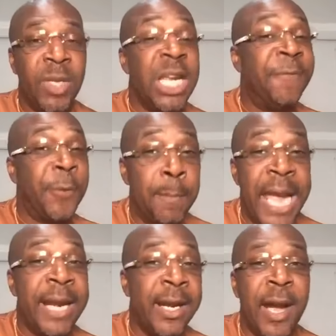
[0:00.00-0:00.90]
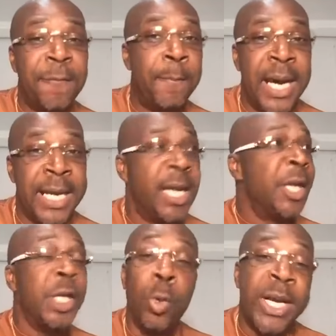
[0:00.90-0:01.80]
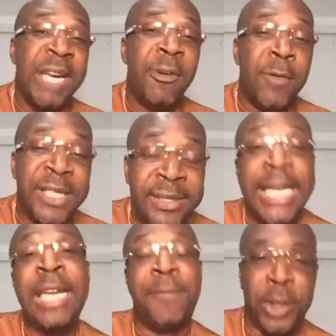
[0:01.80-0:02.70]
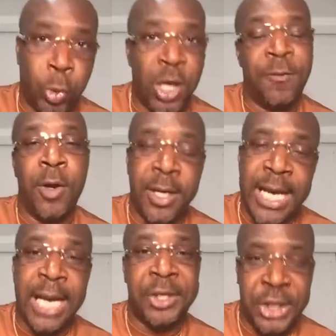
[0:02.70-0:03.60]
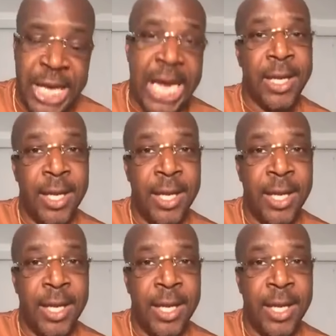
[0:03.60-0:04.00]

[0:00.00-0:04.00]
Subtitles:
you wouldn't even receive a $1,200 check.